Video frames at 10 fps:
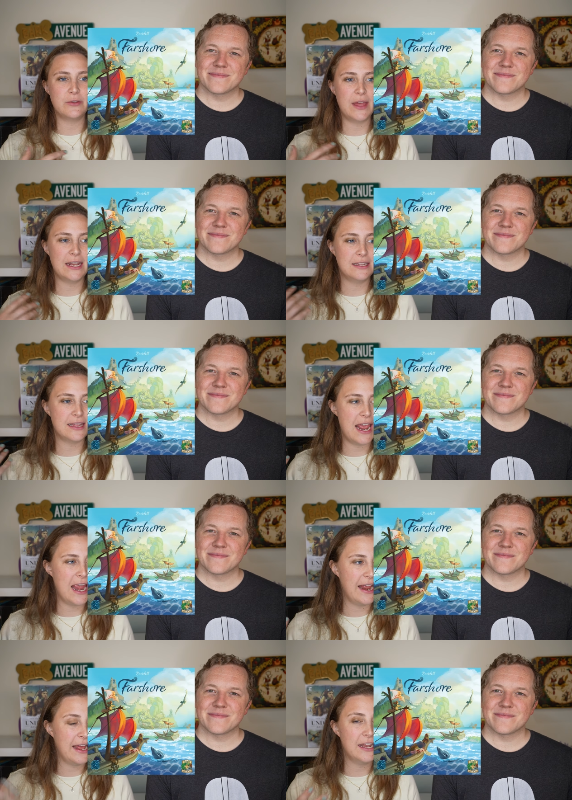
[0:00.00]
Speaker 1: so that is
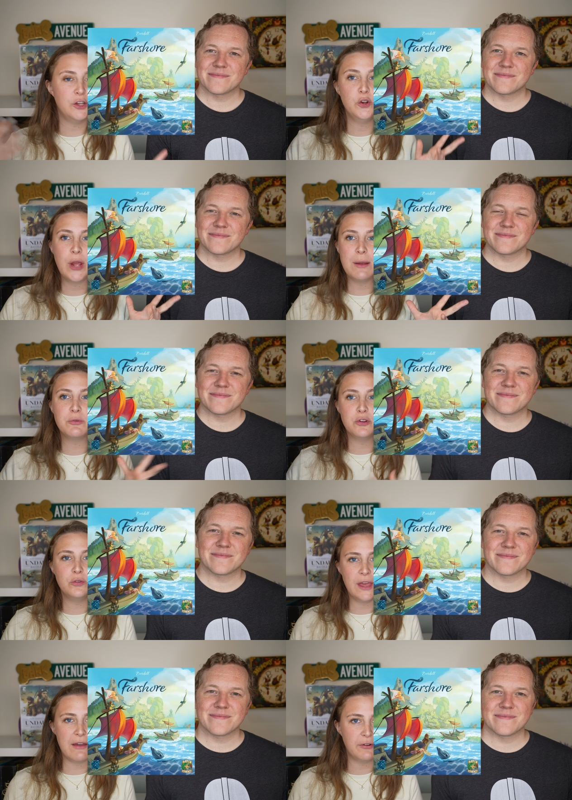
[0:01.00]
a uh, new game to
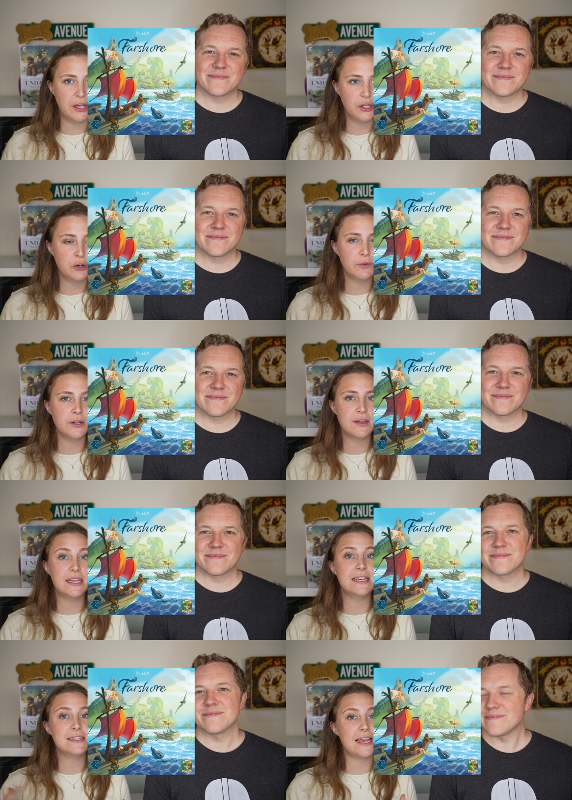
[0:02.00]
the Everdell universe. It
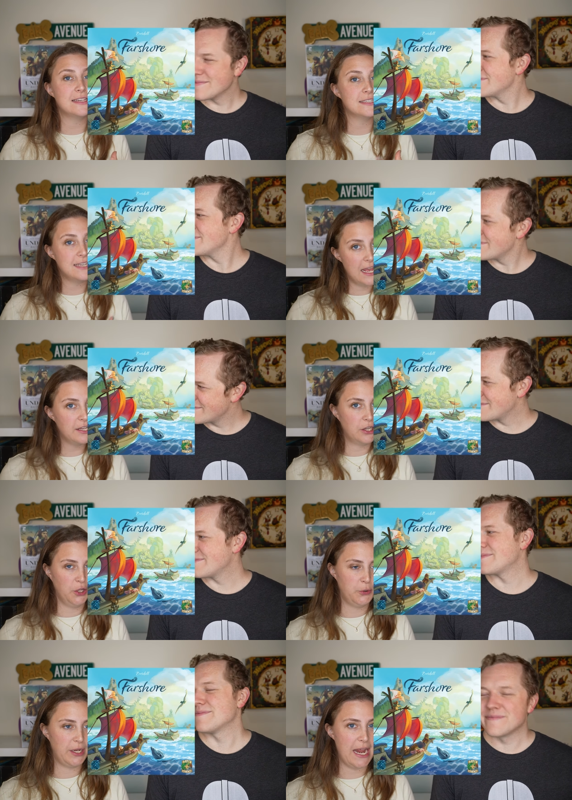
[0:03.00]
is a
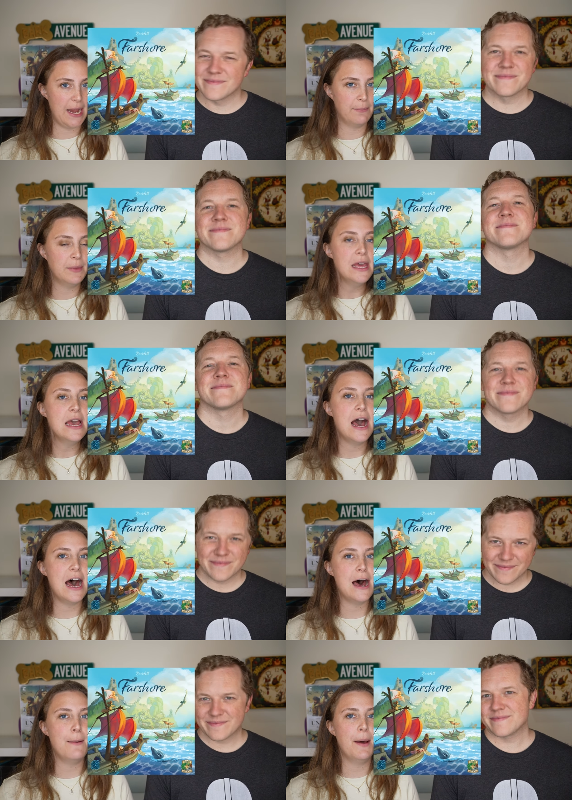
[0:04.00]
standalone game,
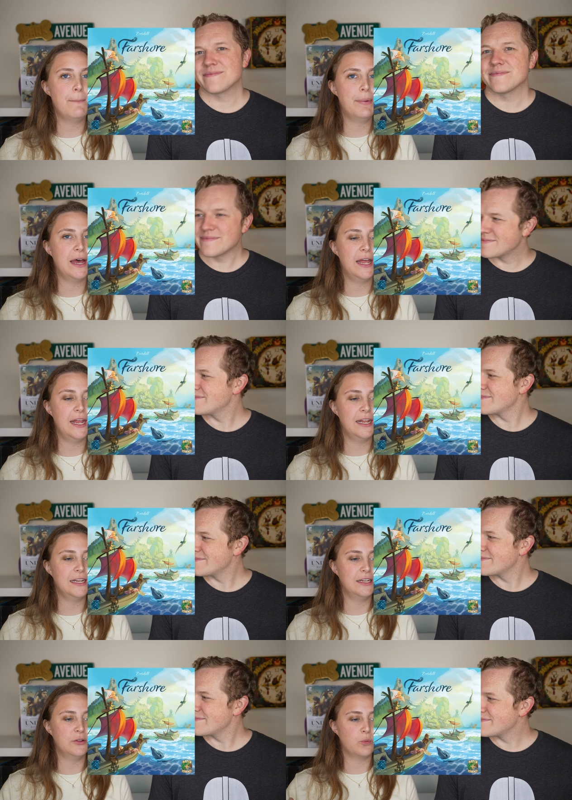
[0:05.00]
um, but it
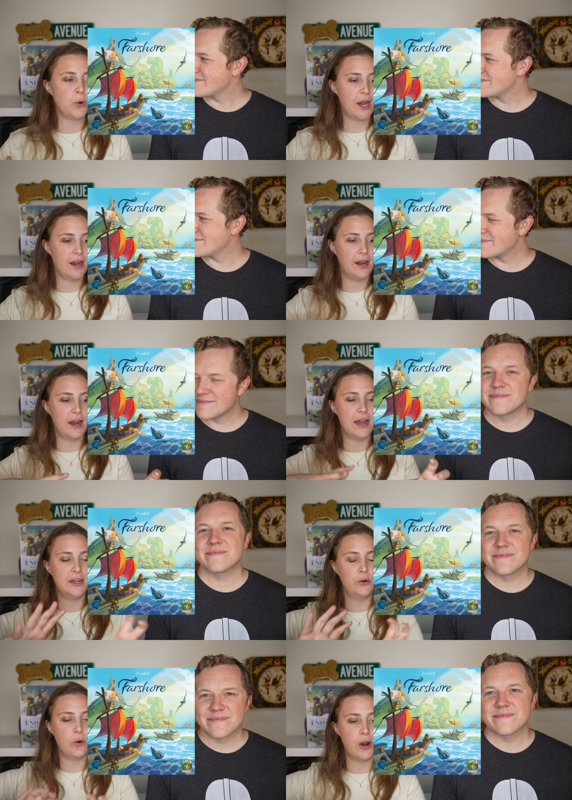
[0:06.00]
is where
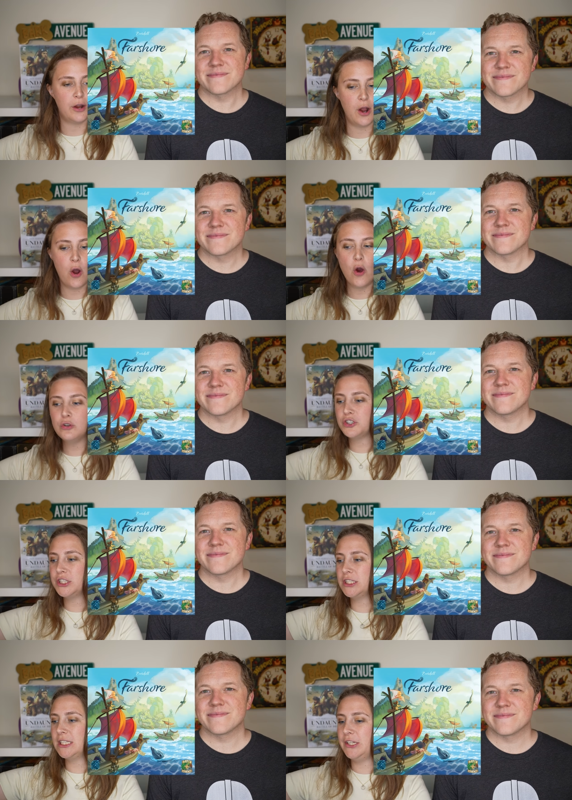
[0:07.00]
you are
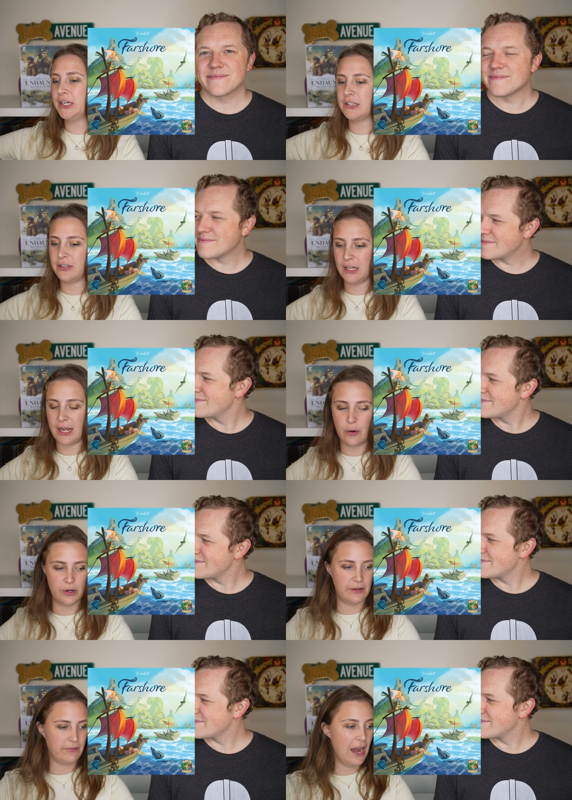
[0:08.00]
ocean and you get to like go to
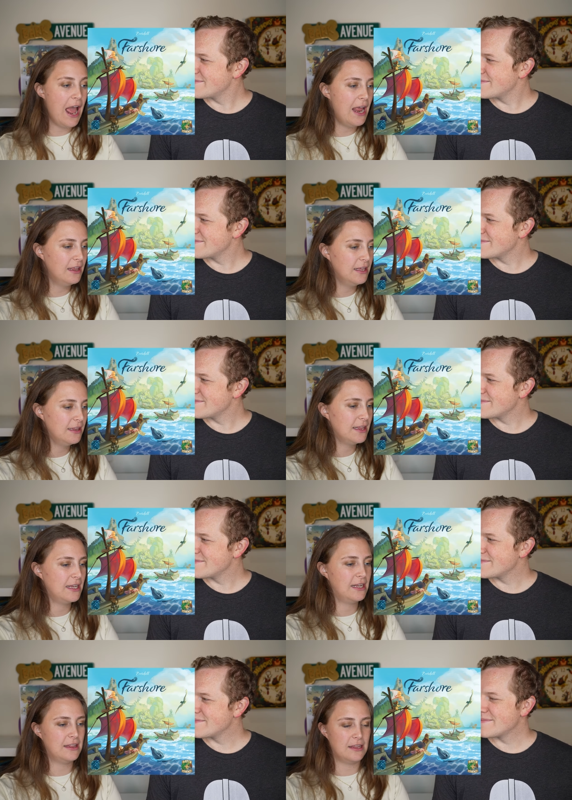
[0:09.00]
different islands, and
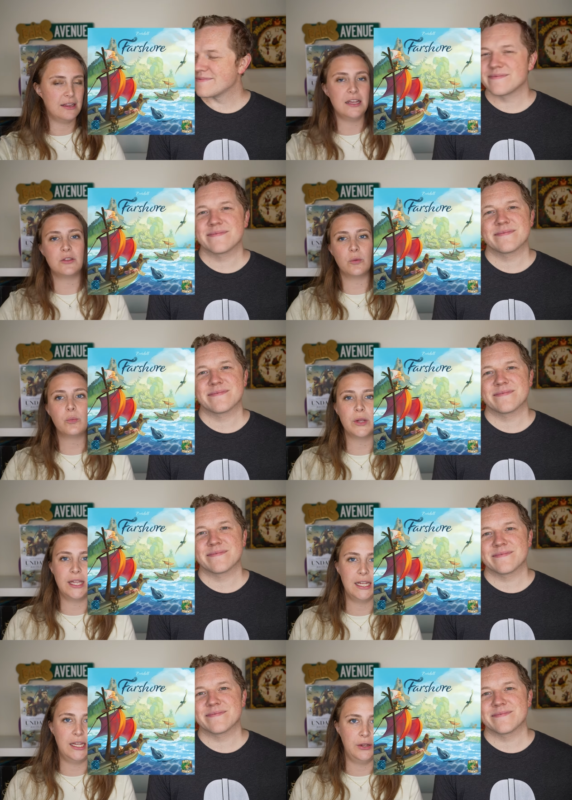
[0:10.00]
it's a, it's a
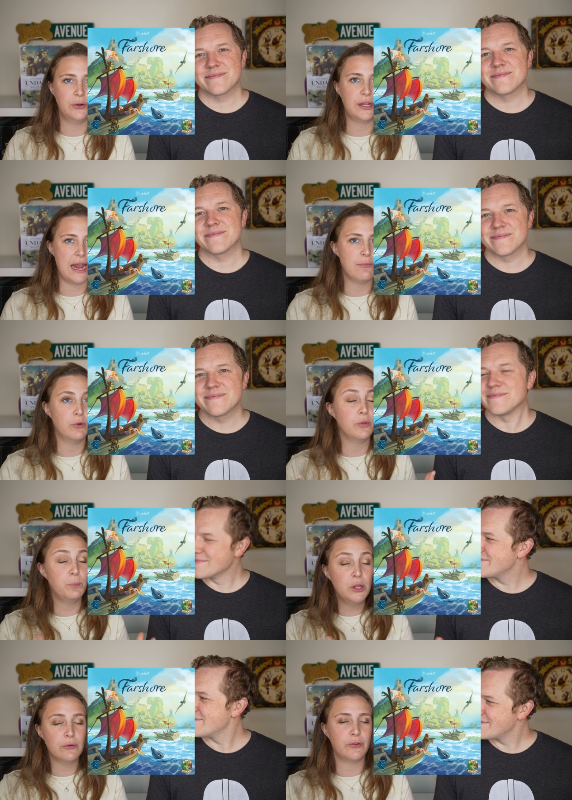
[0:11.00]
really cute game with
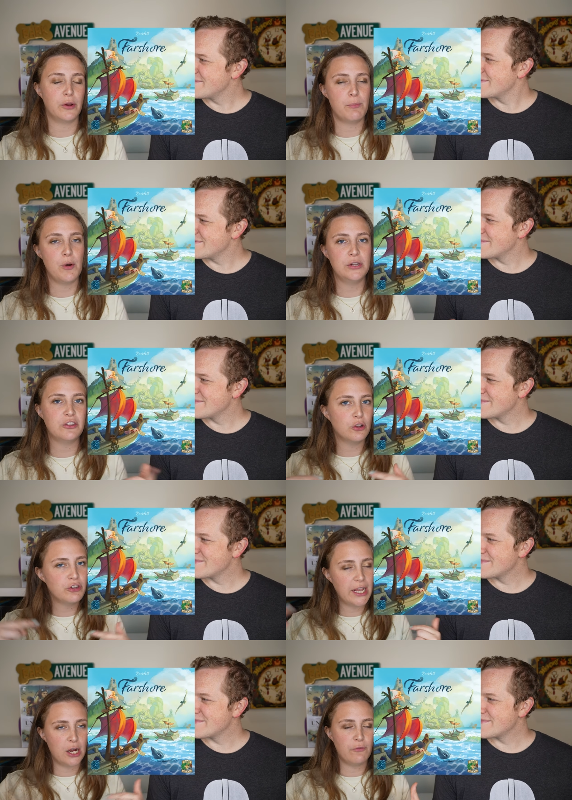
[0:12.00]
beautiful components. Go
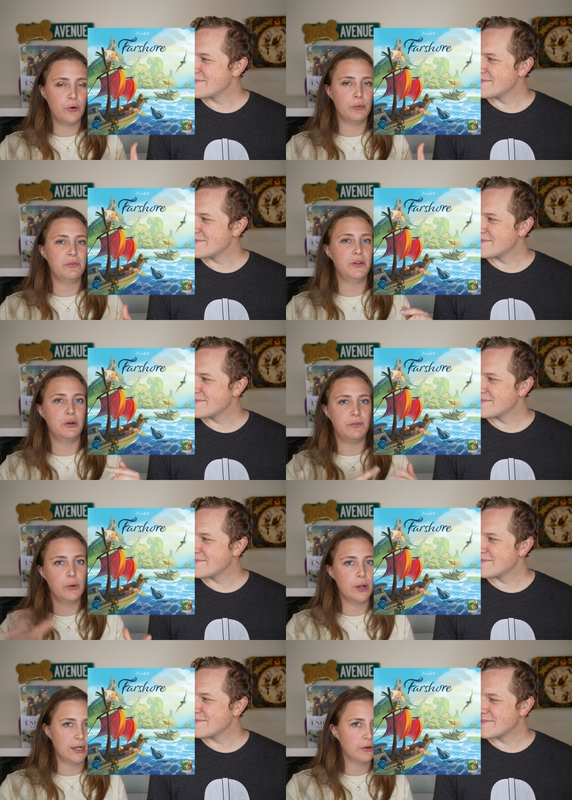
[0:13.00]
check out our full review if you
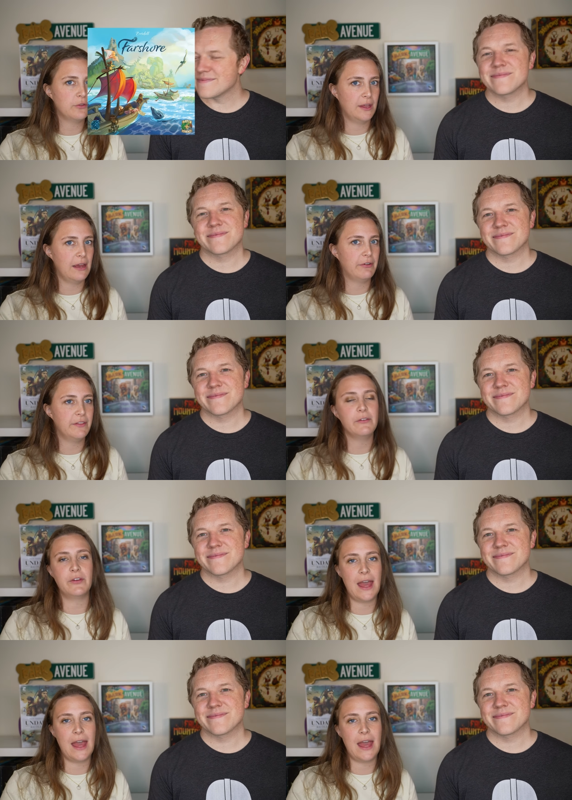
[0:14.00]
want to go see everything for